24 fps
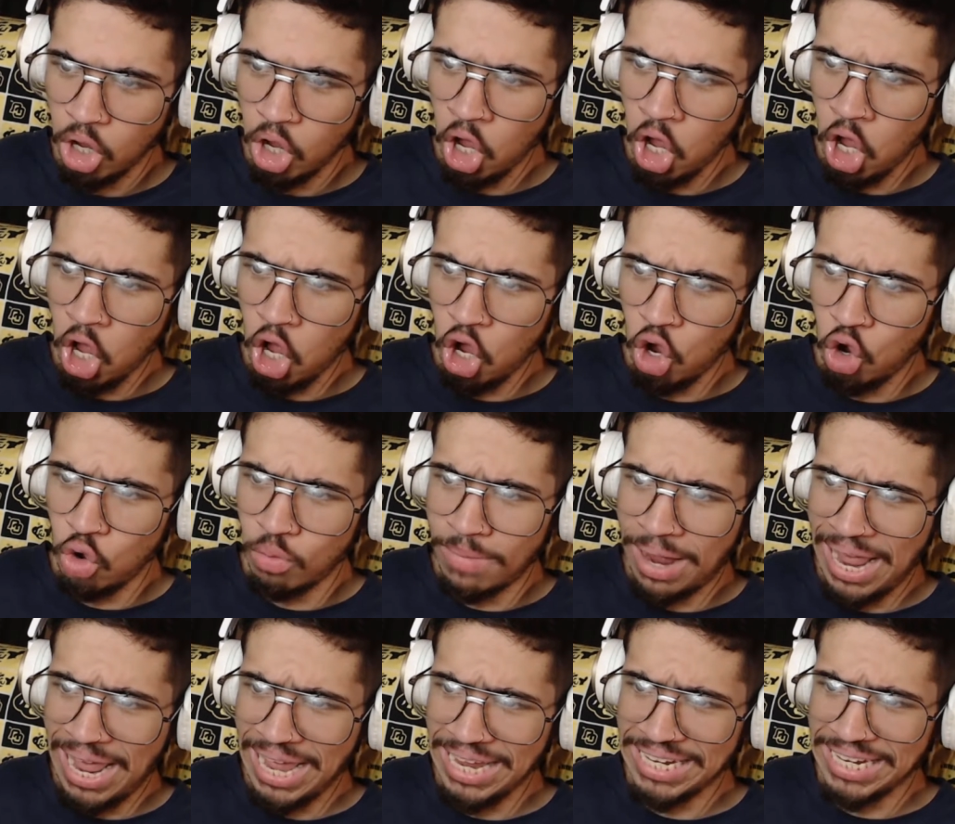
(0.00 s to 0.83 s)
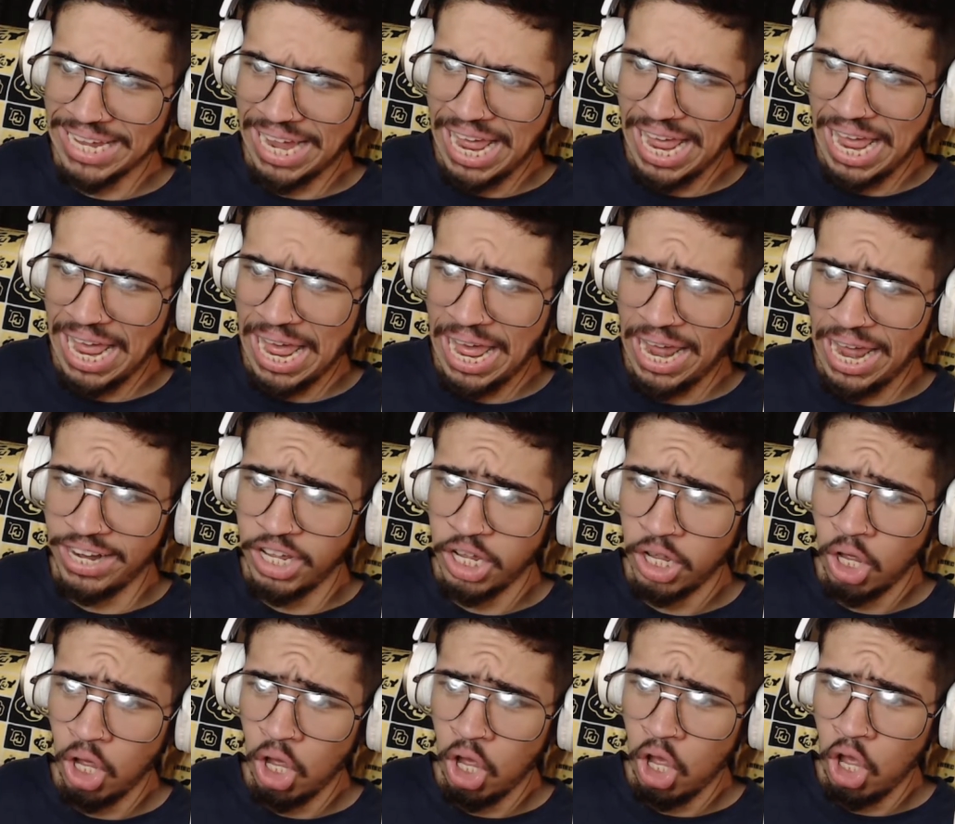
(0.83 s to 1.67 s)
oh girl, my god, huh?
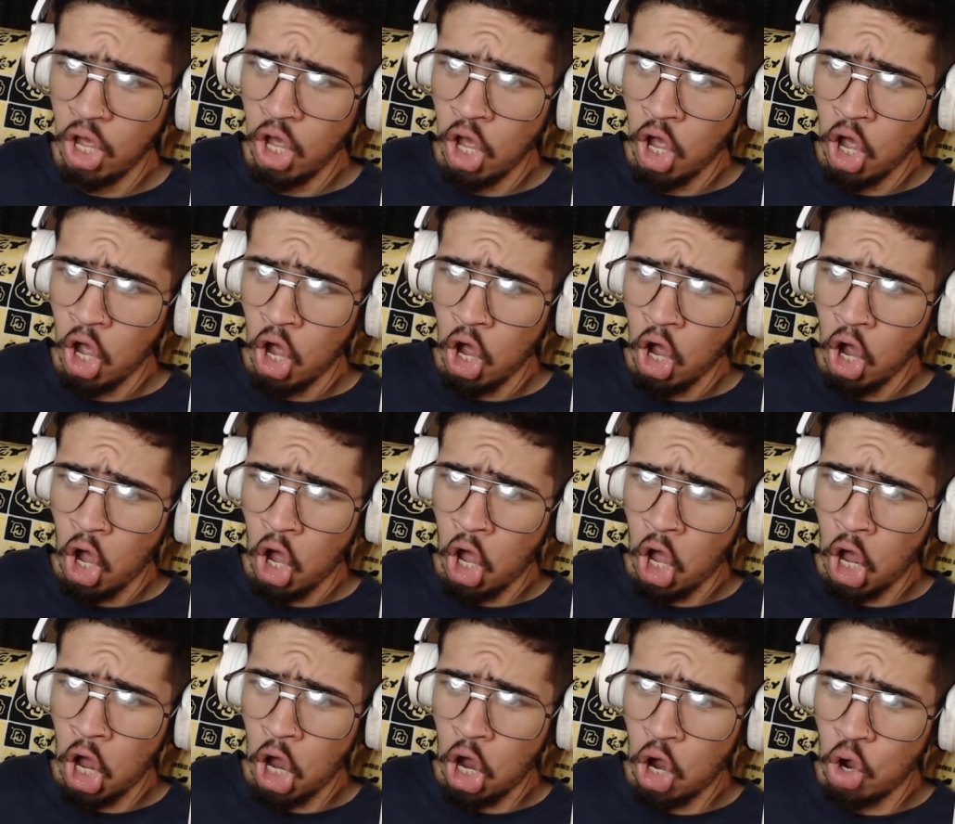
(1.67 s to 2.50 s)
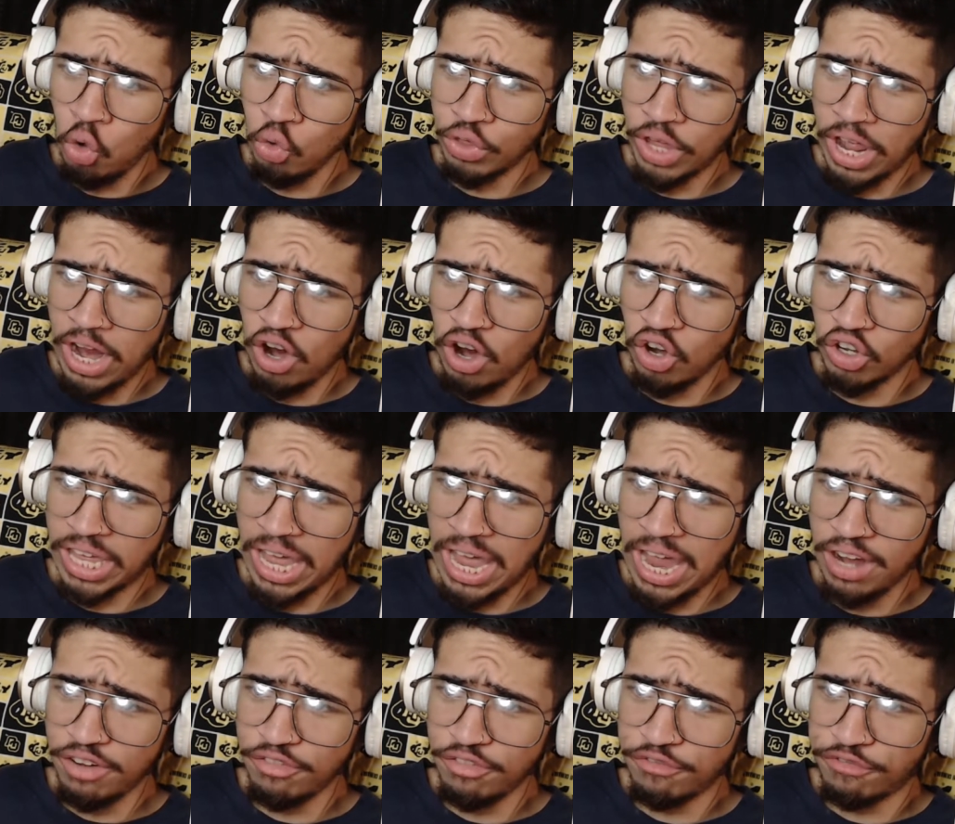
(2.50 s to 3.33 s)
I took your heart and oh, they're
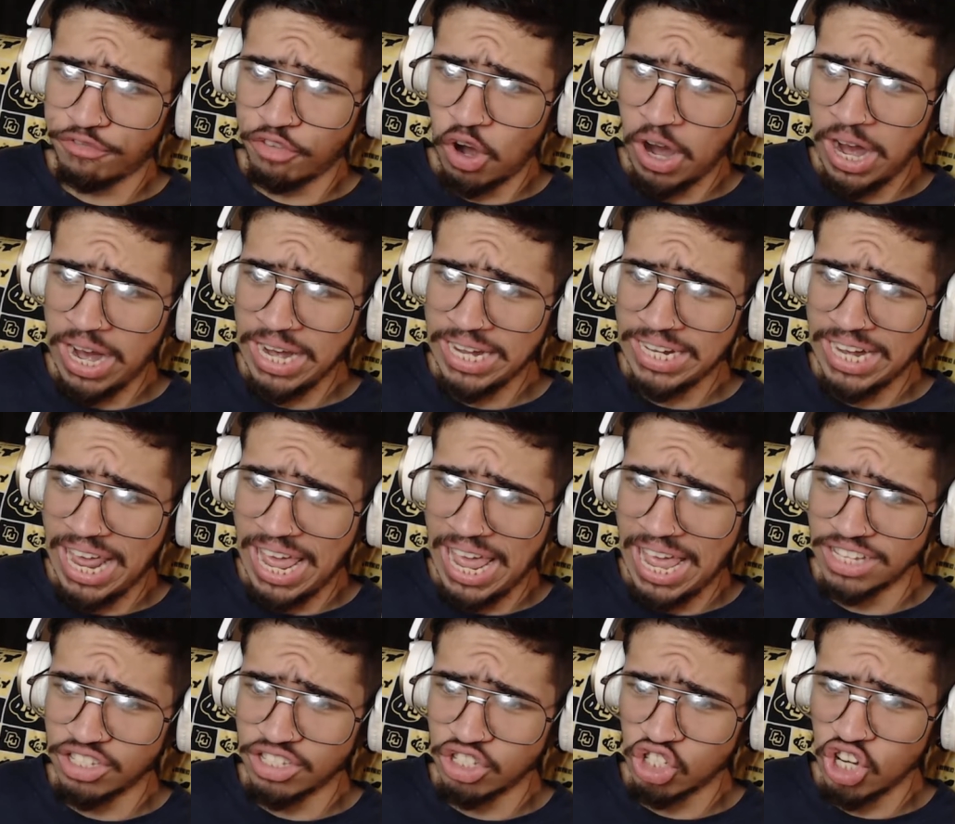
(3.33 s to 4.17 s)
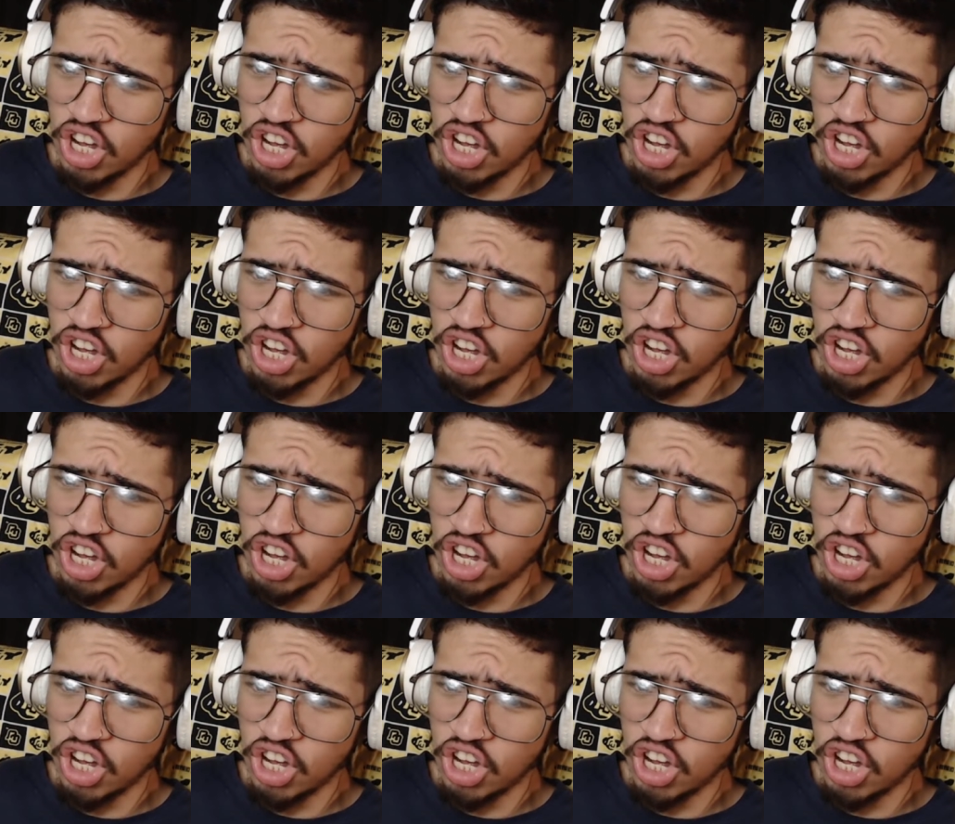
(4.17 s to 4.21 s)
getting apart, freak huh? Nasty.